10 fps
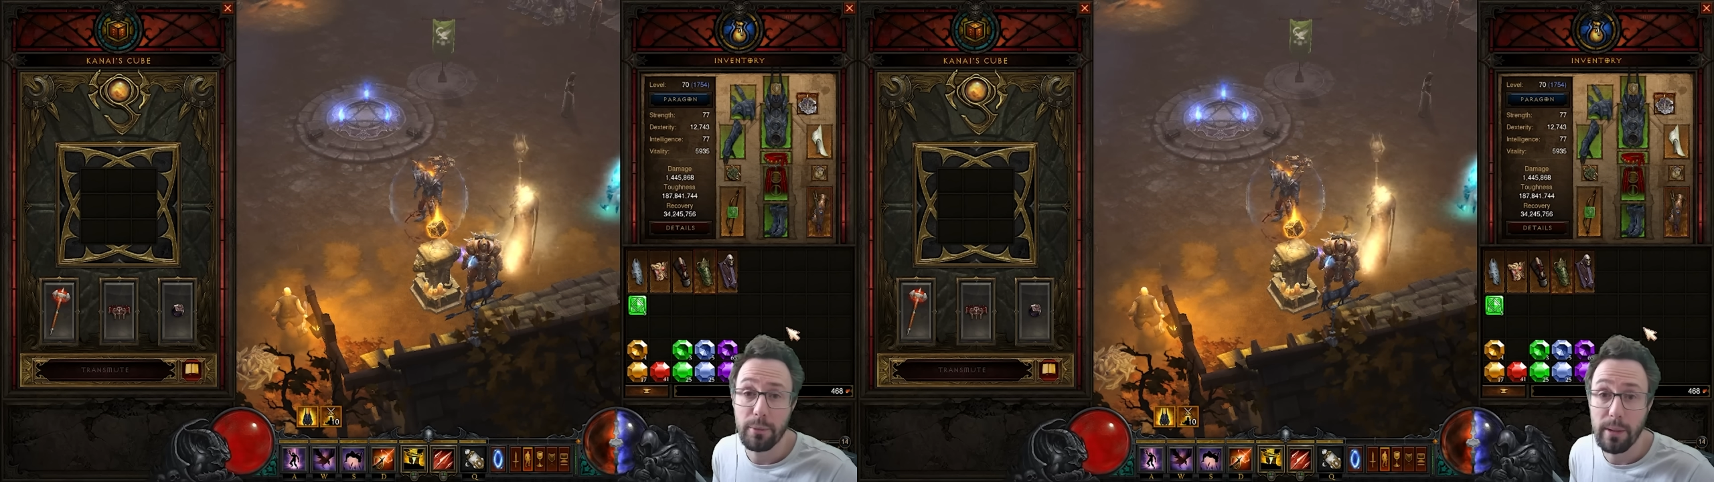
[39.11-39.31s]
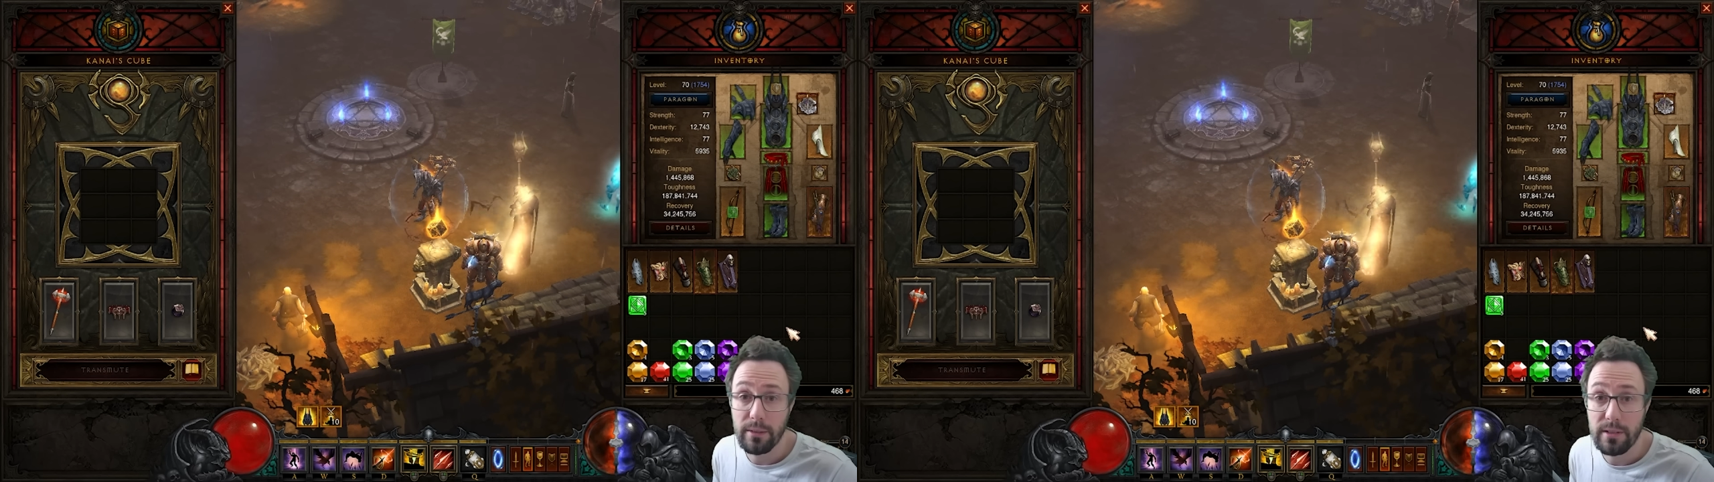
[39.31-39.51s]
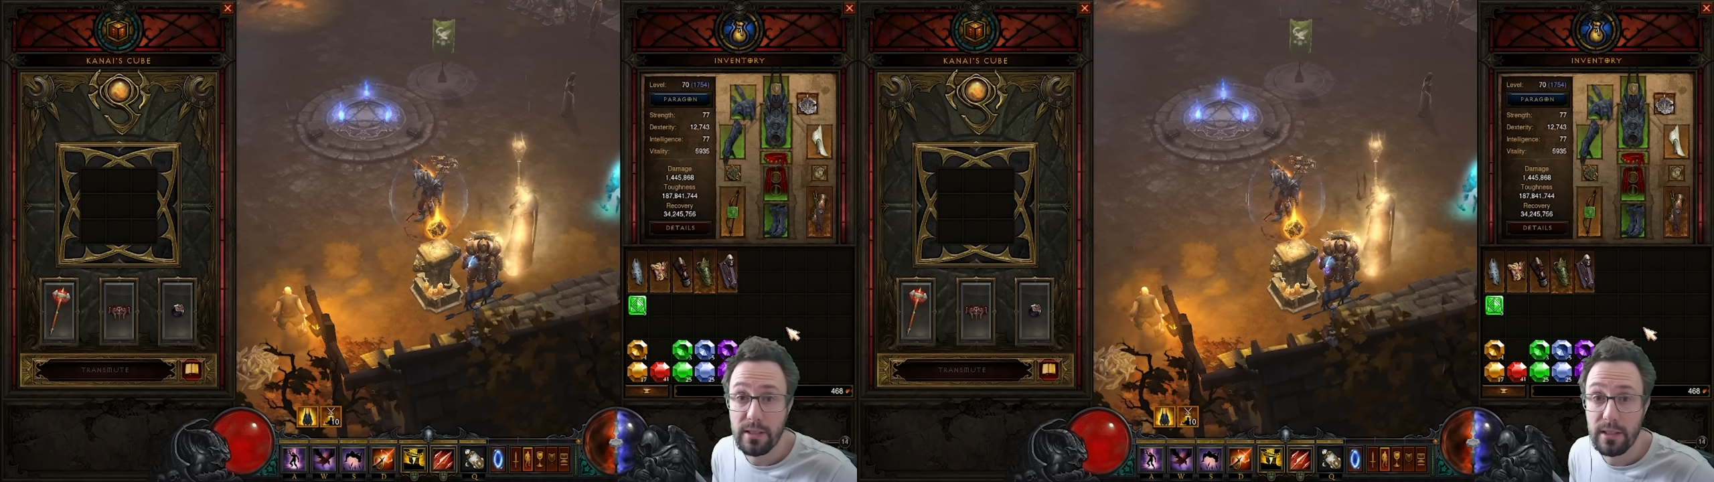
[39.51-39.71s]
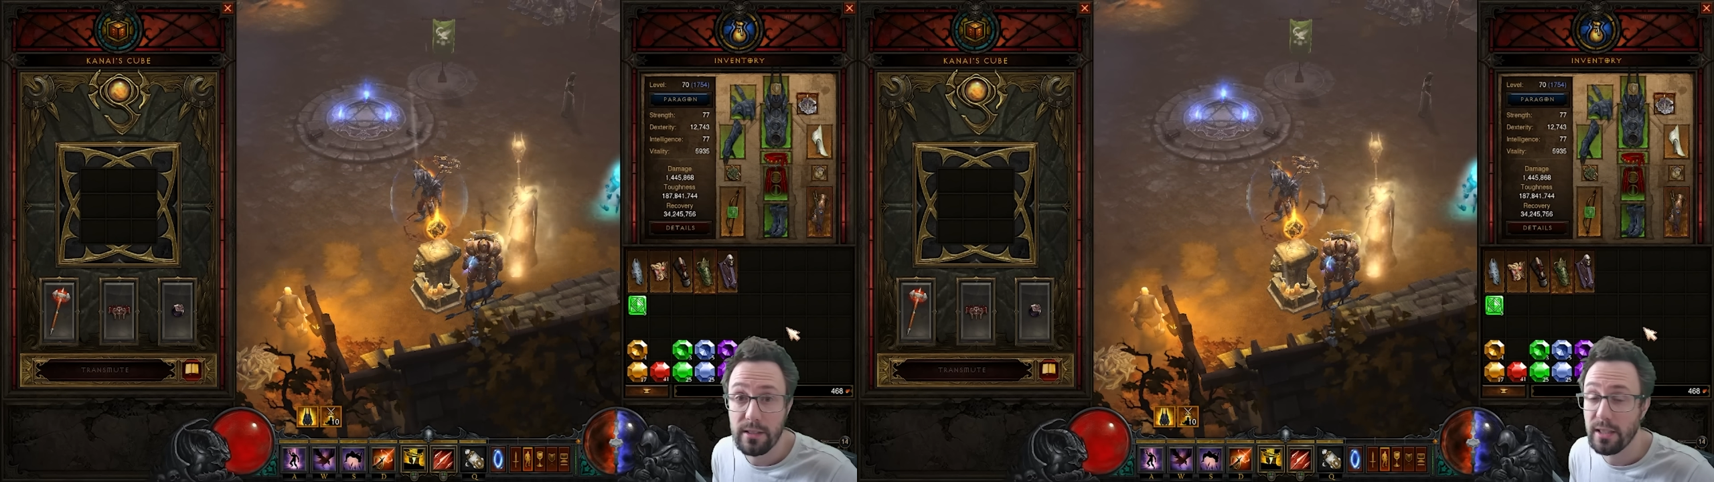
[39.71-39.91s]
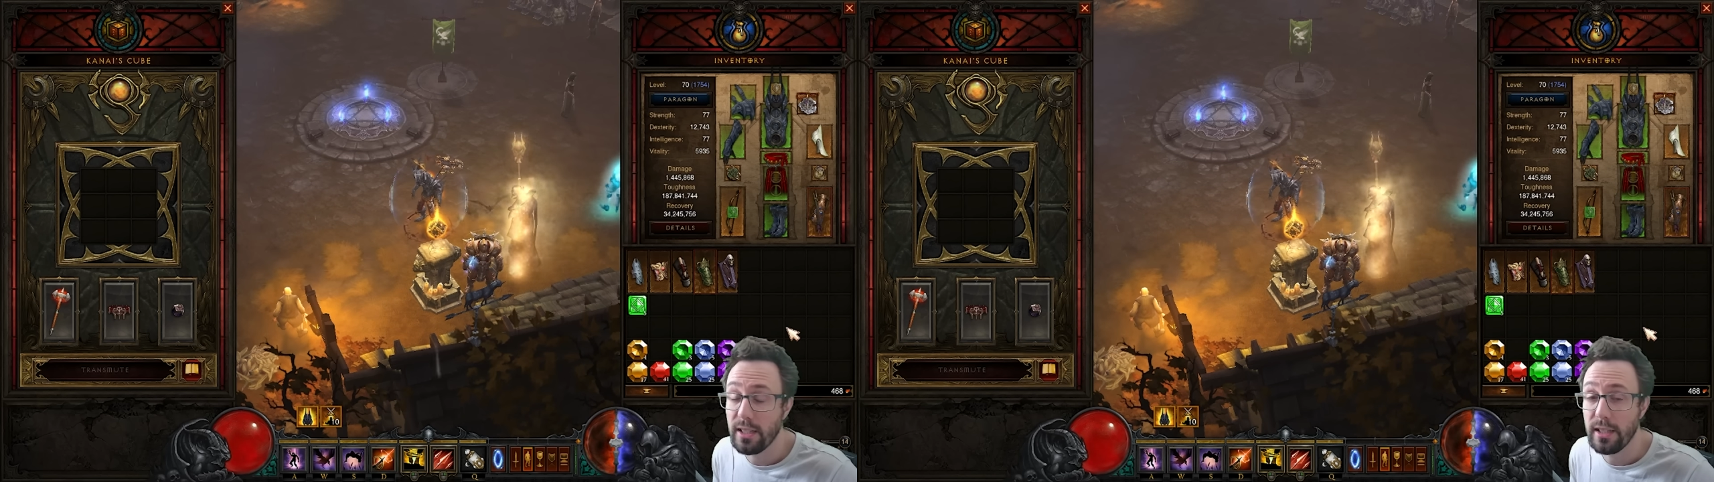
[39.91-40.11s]

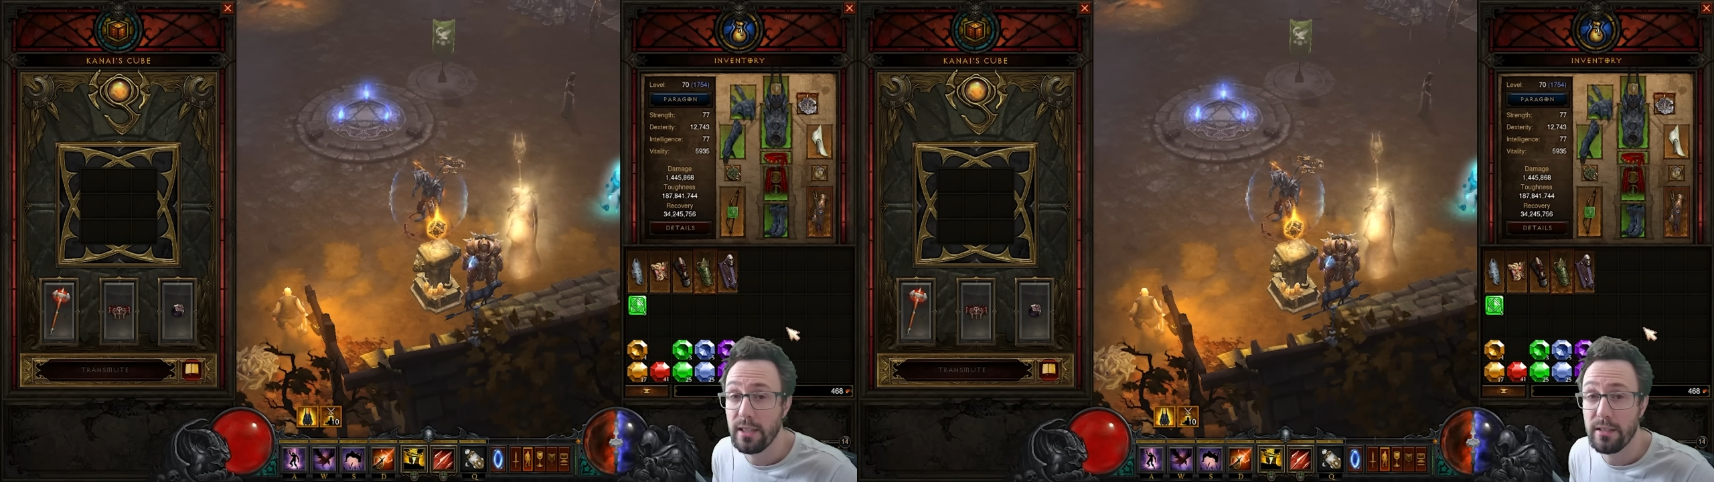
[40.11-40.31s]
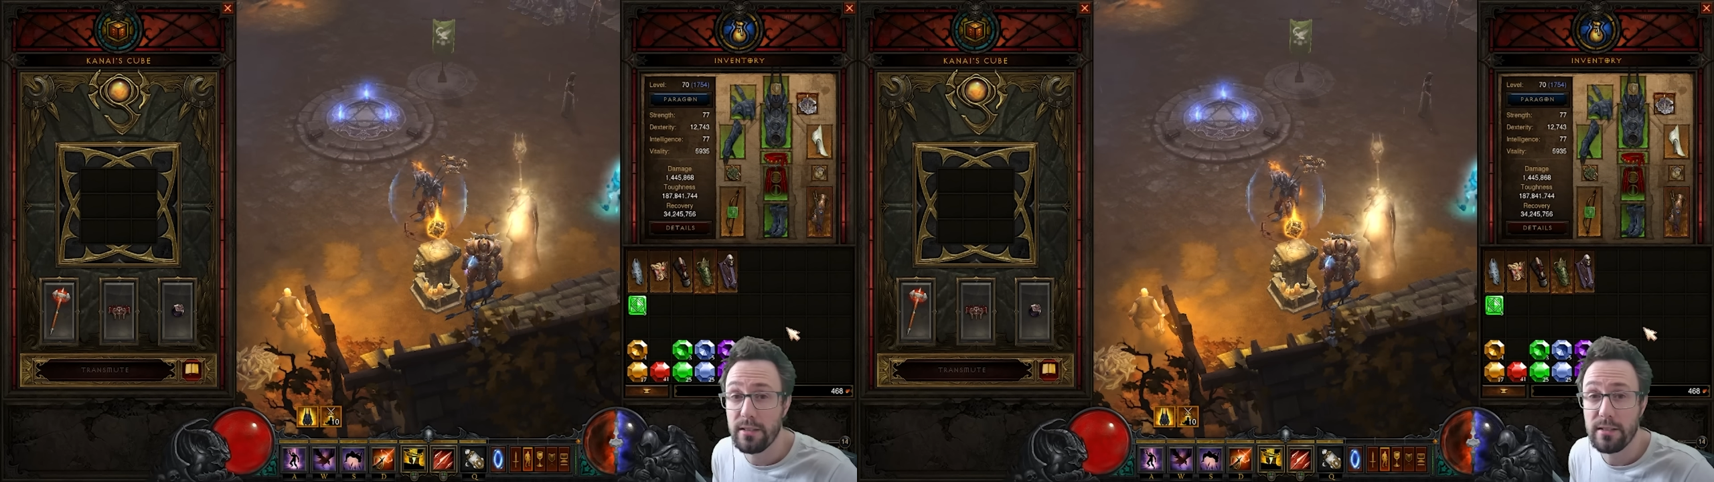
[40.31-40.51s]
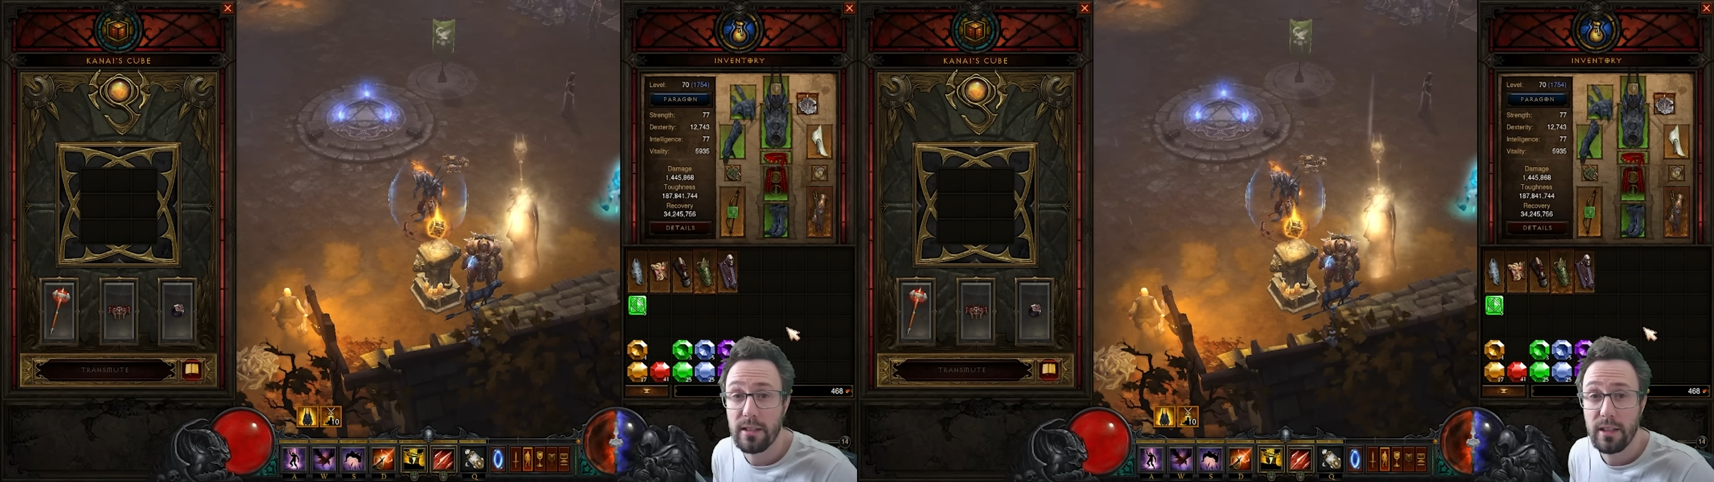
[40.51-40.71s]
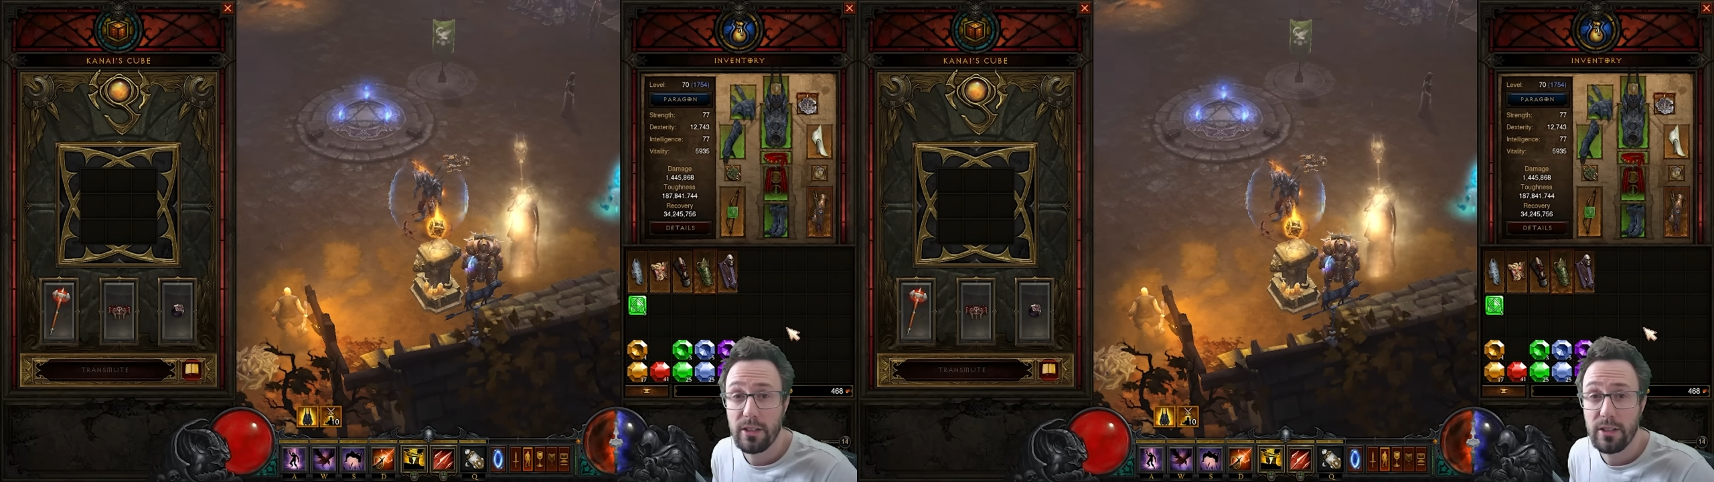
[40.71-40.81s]
bounties, keys,